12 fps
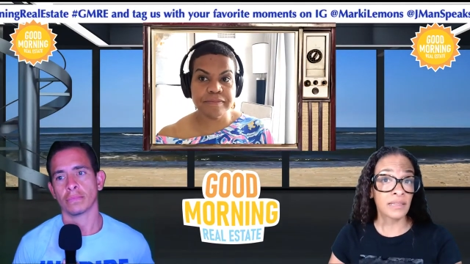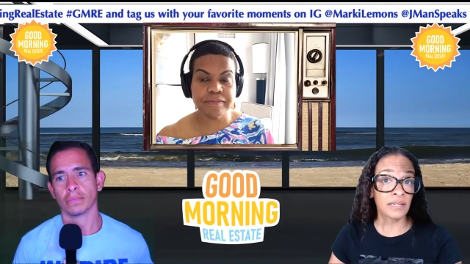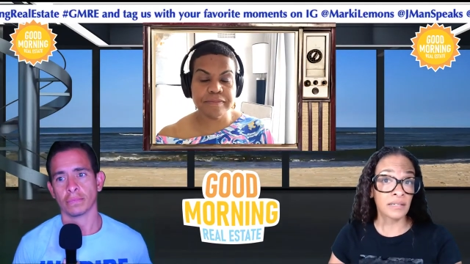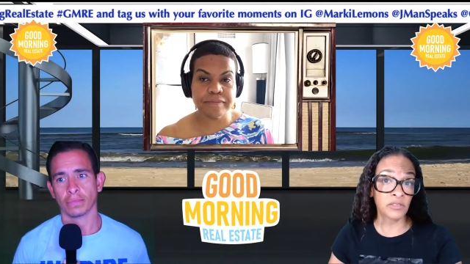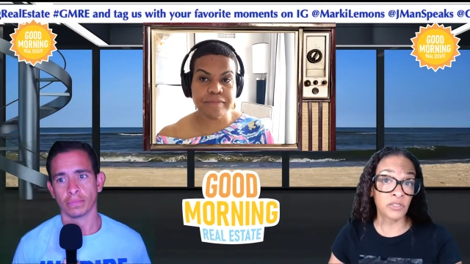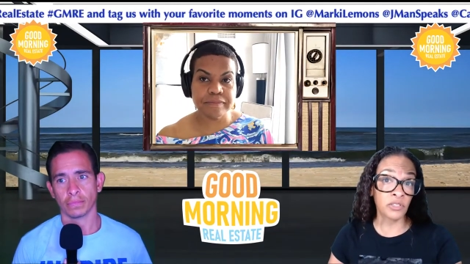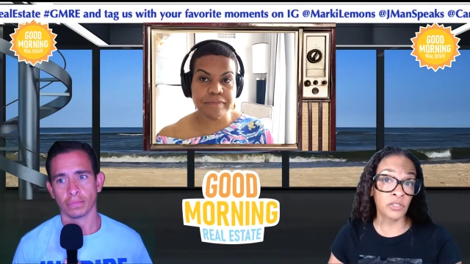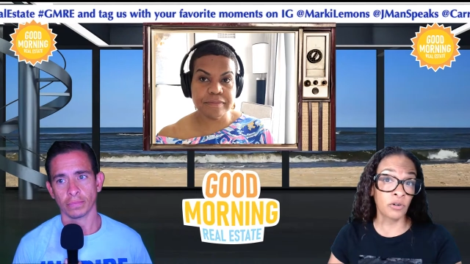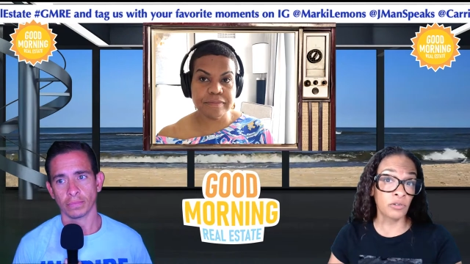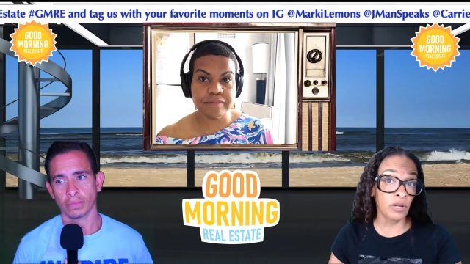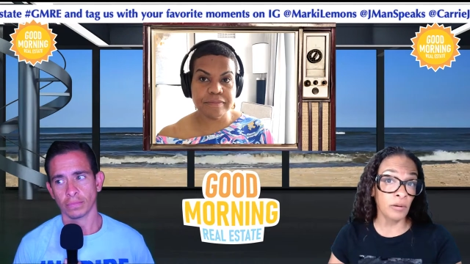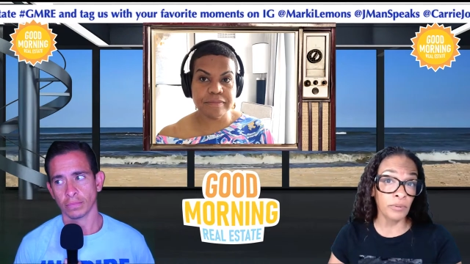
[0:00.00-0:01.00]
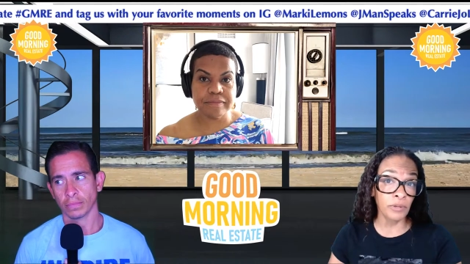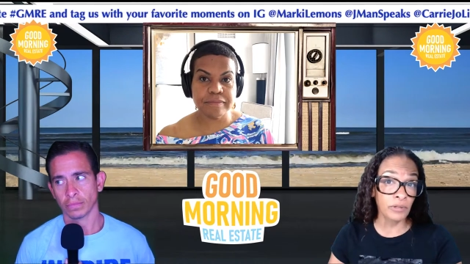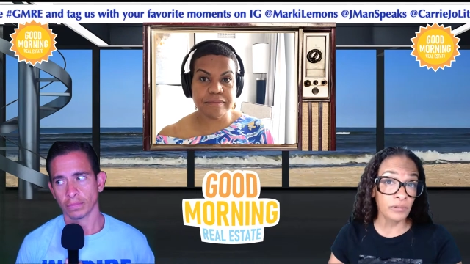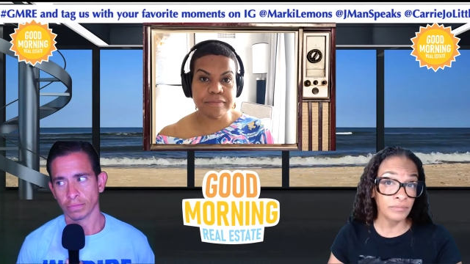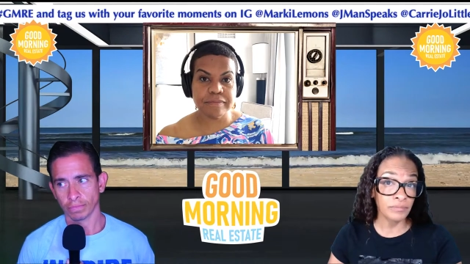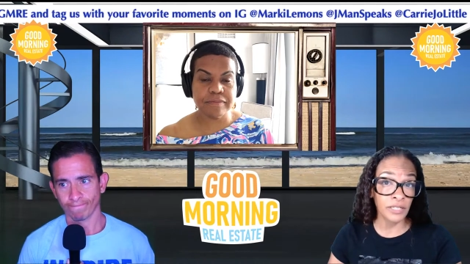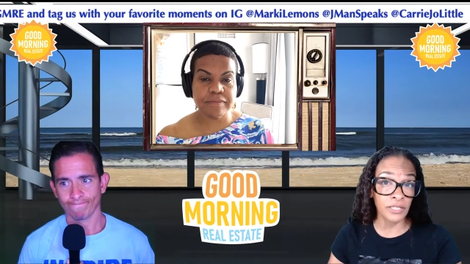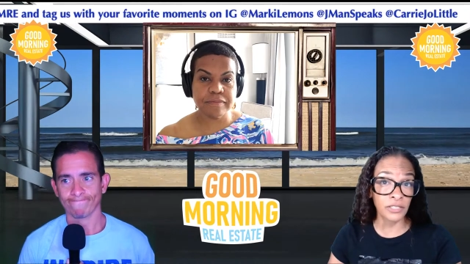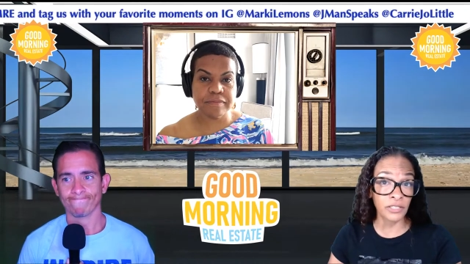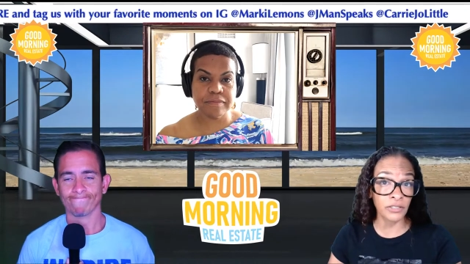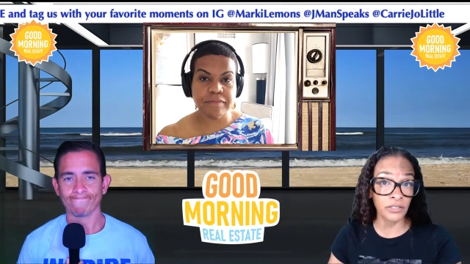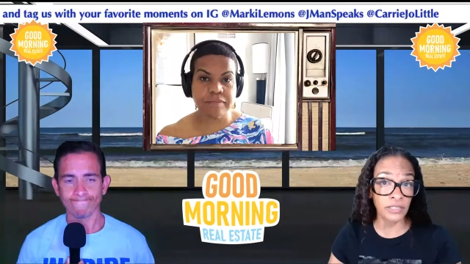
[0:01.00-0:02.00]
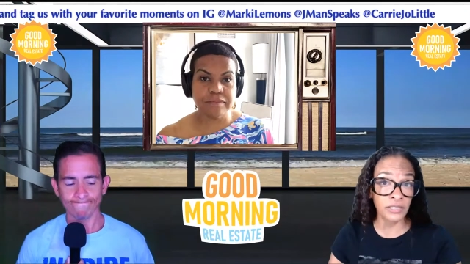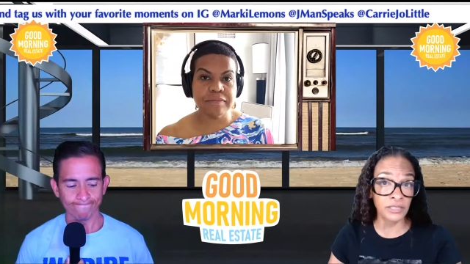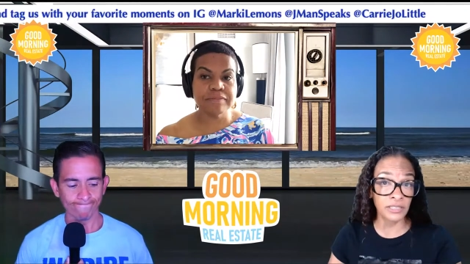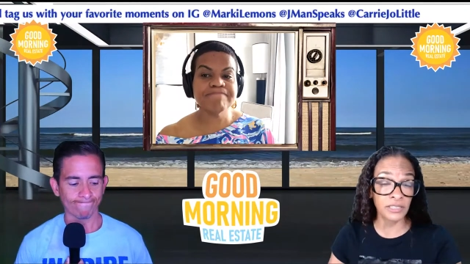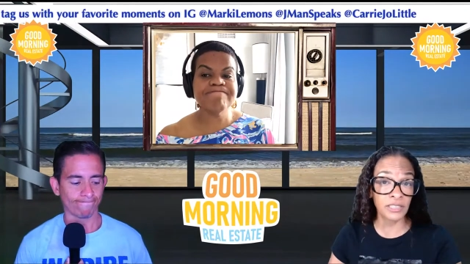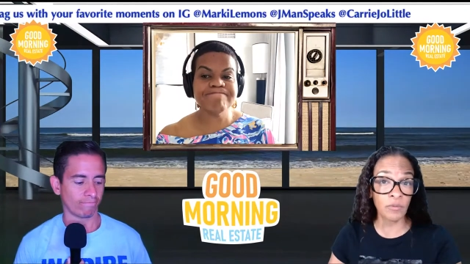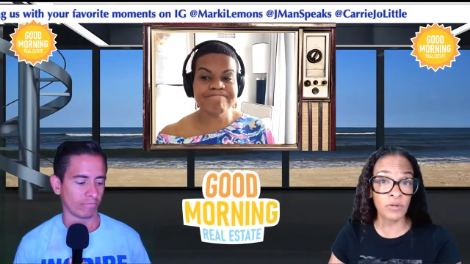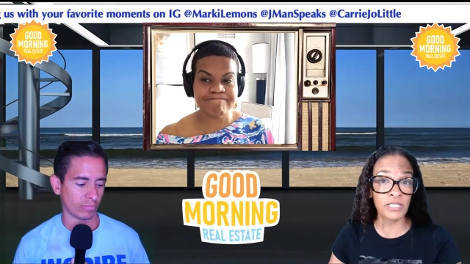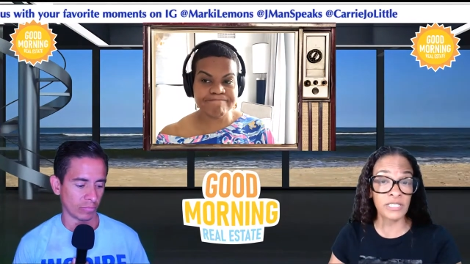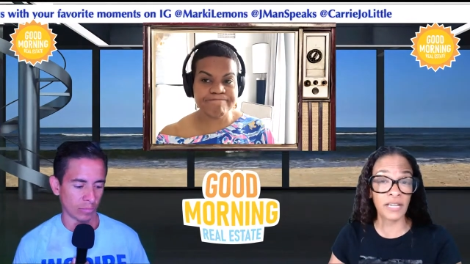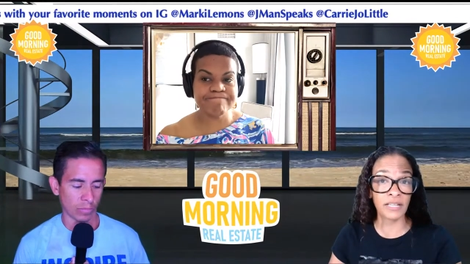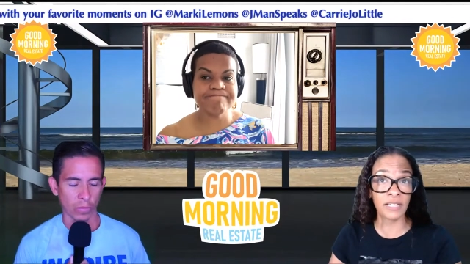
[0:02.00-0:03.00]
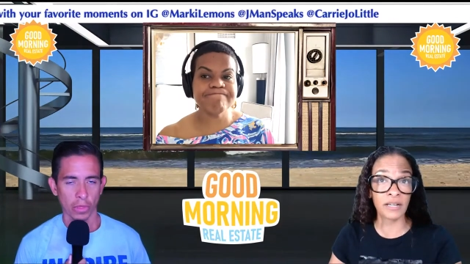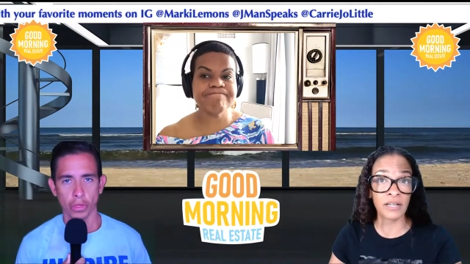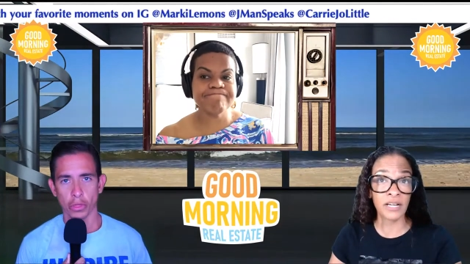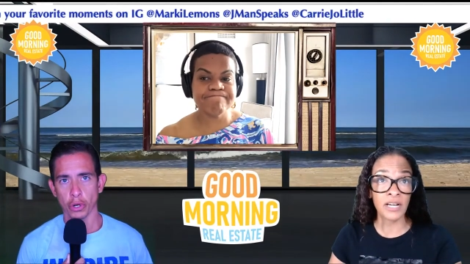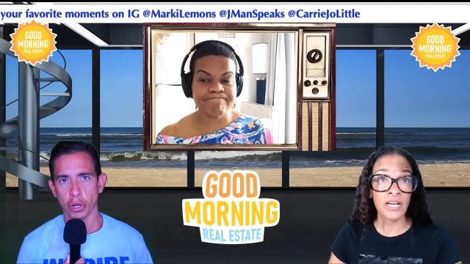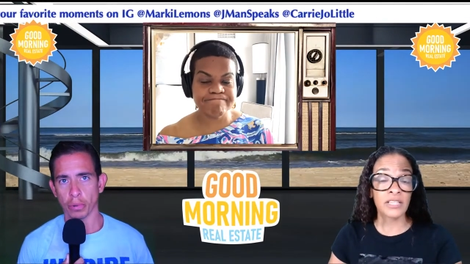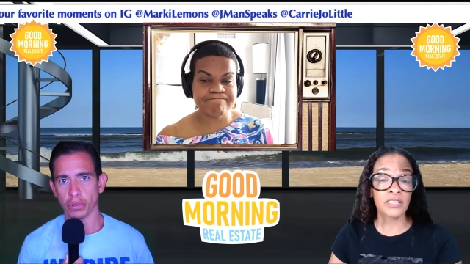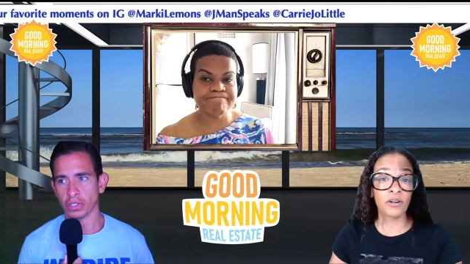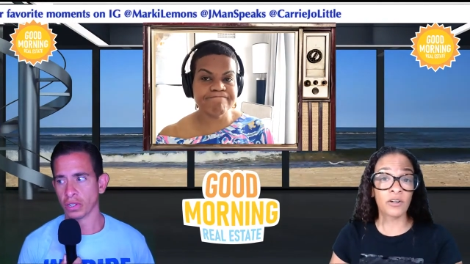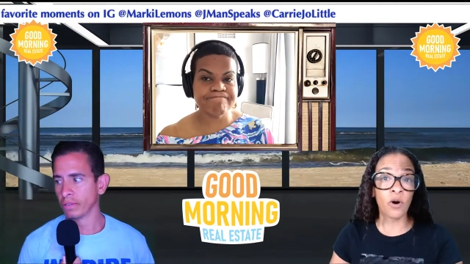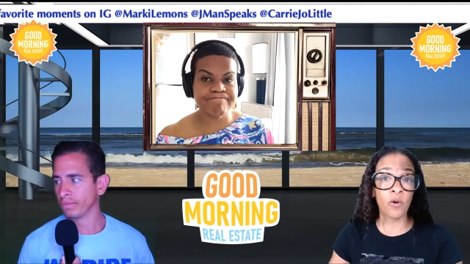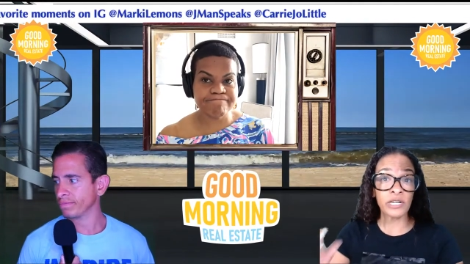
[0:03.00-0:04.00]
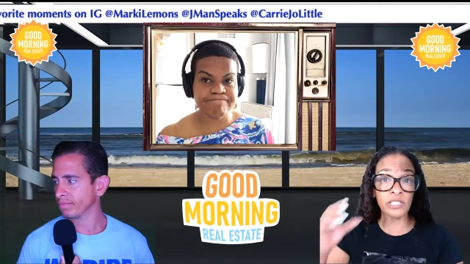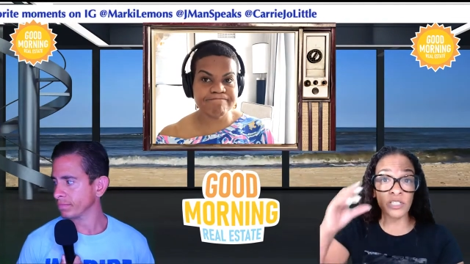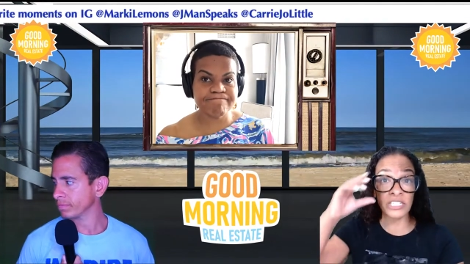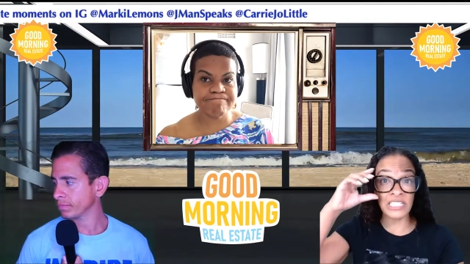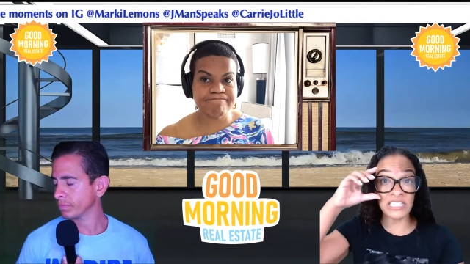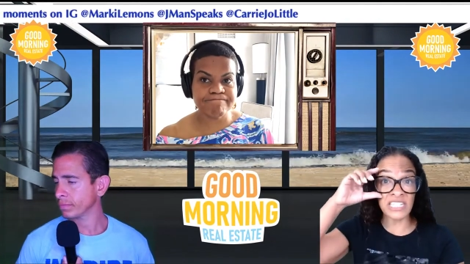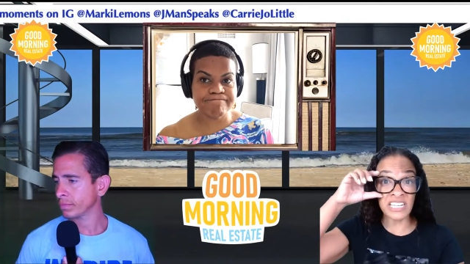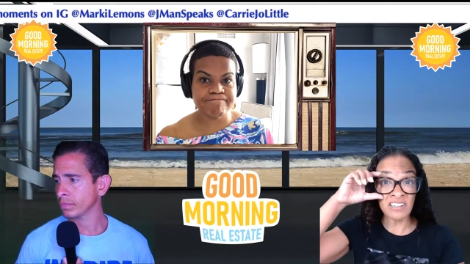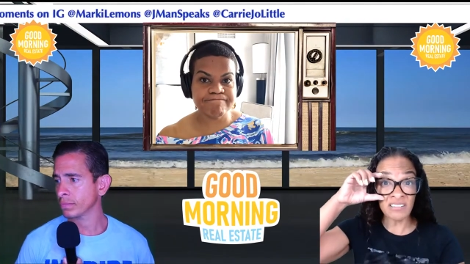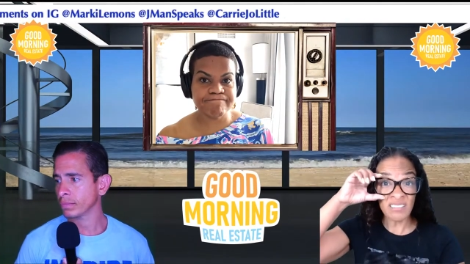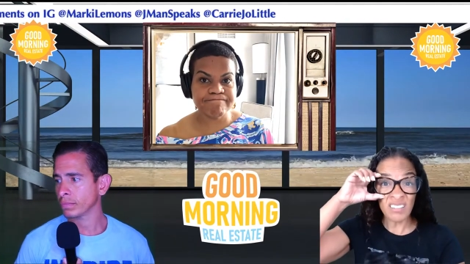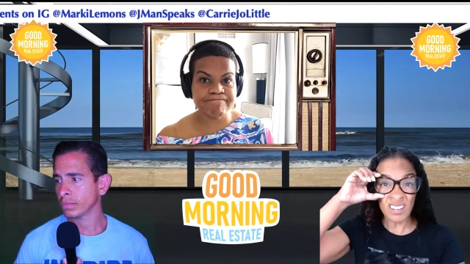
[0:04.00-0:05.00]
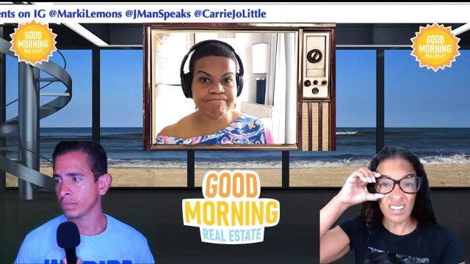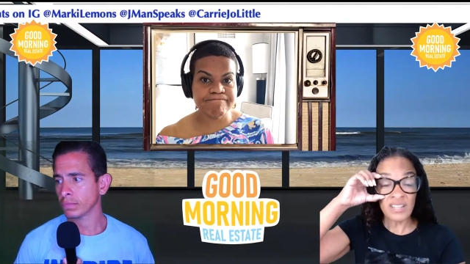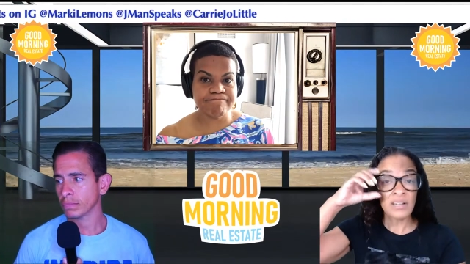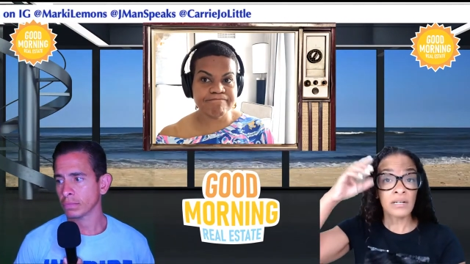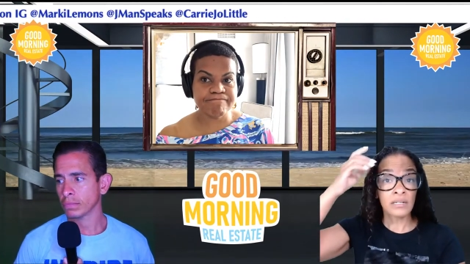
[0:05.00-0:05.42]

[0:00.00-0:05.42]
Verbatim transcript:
Speaker 1: the you know lumber has increased. Someone said that they are going to steal